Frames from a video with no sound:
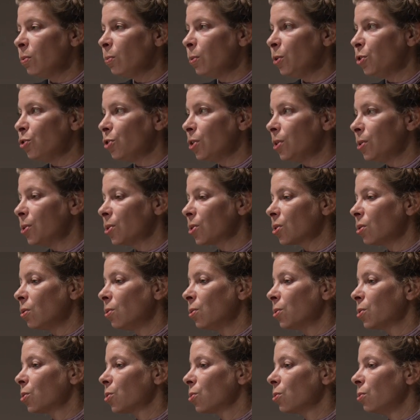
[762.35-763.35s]
which is
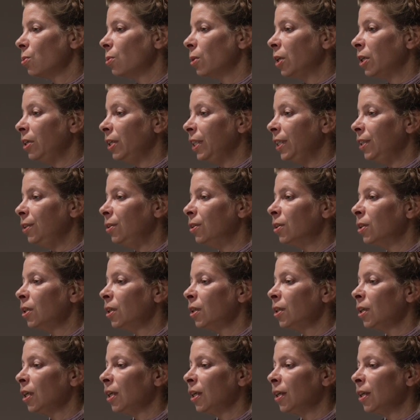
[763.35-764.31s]
also a reader,